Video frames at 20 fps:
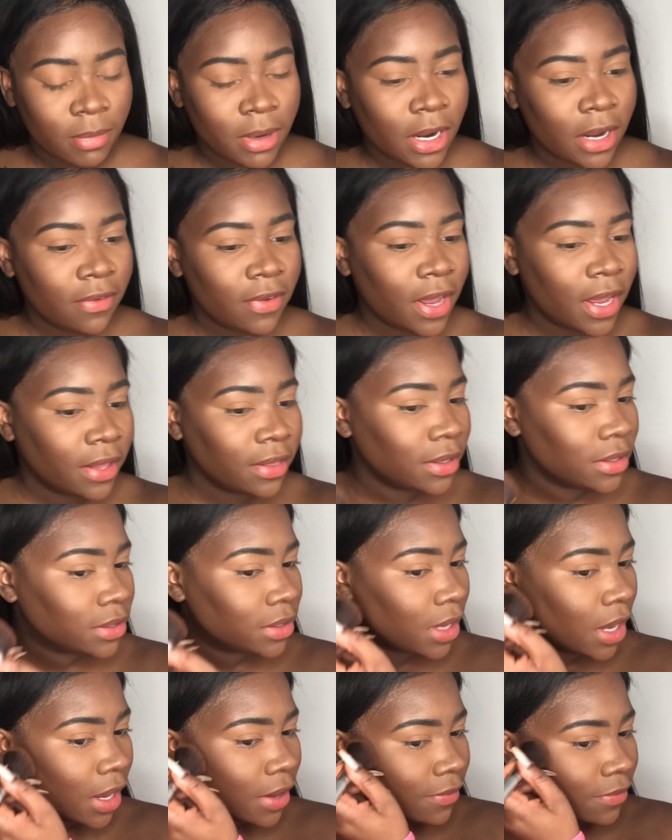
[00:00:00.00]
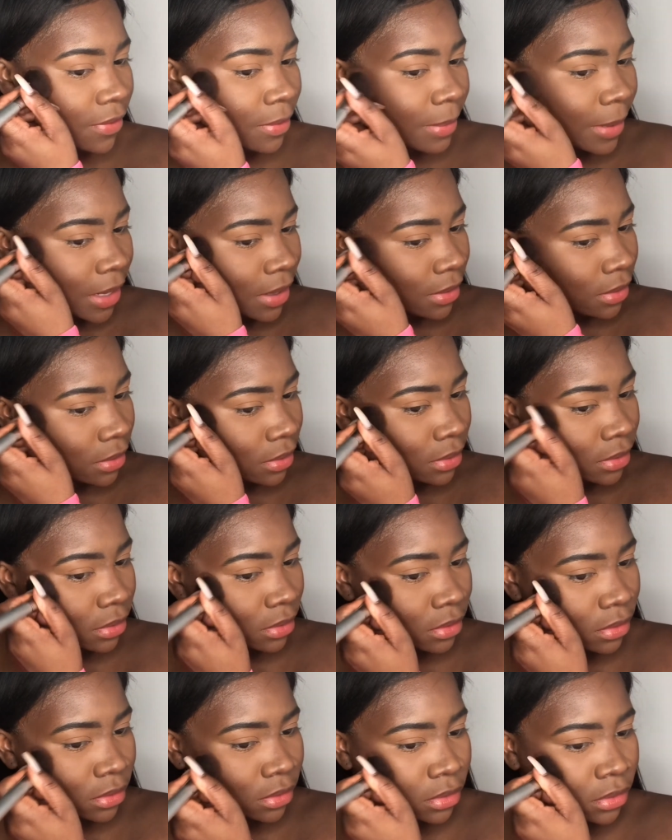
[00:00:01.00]
But I've had this guy for about,
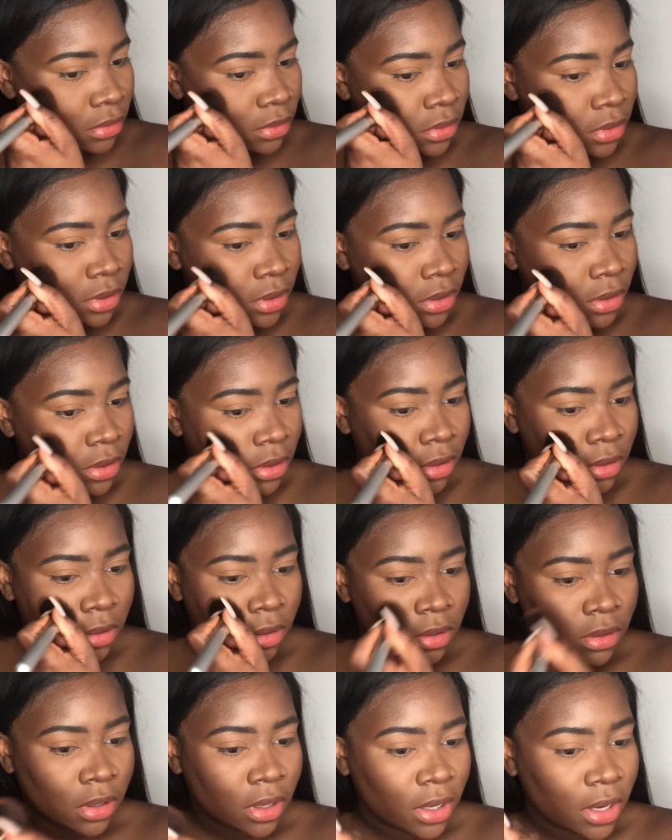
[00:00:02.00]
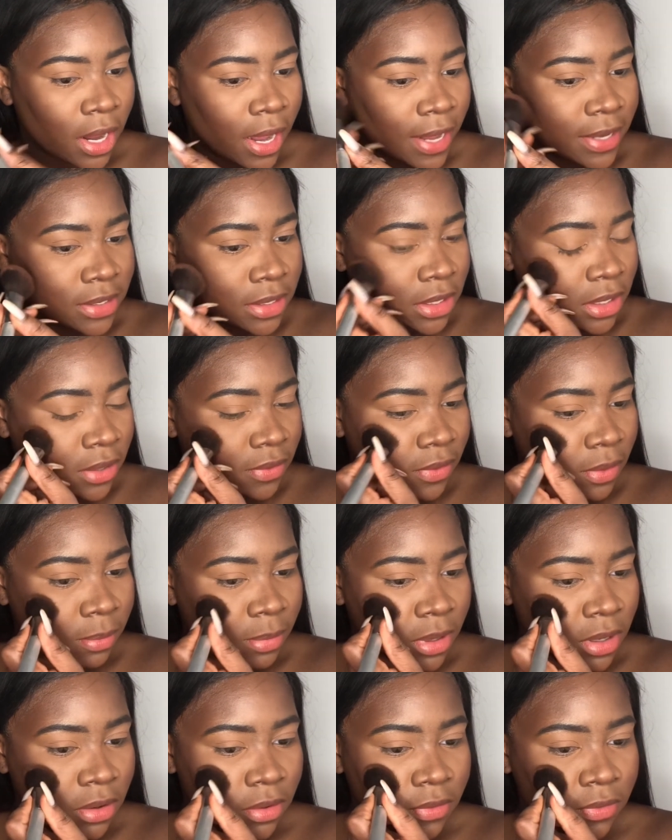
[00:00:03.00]
it hasn't even
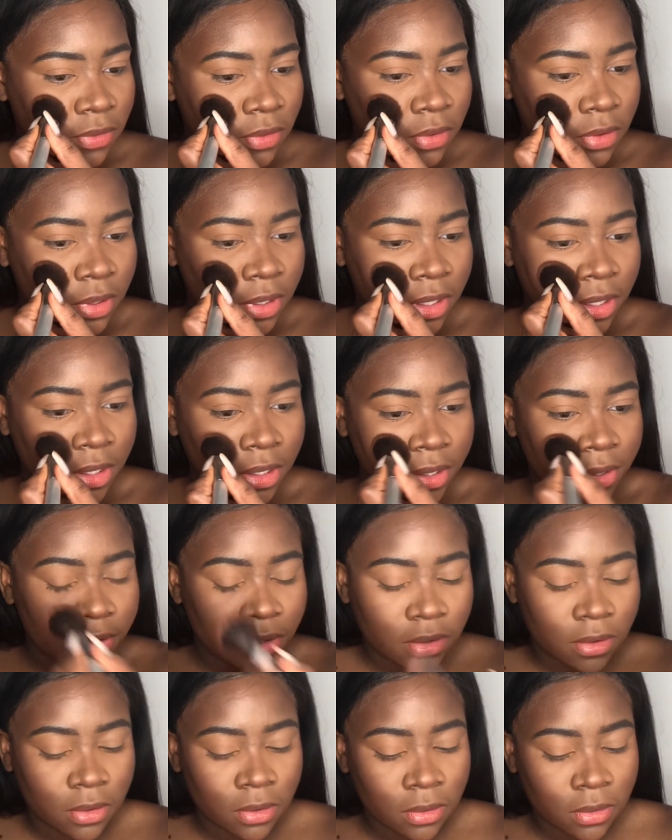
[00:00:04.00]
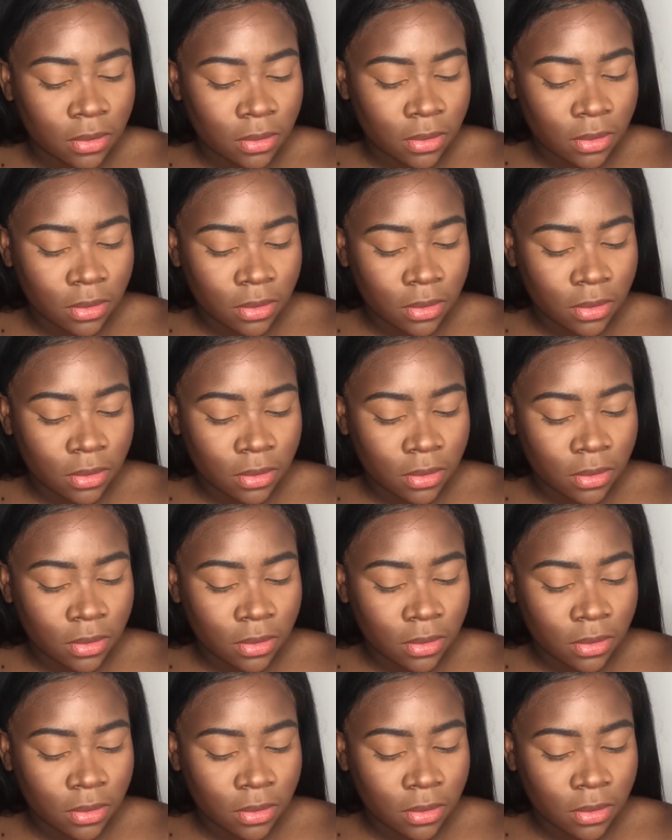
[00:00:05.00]
been a full year though.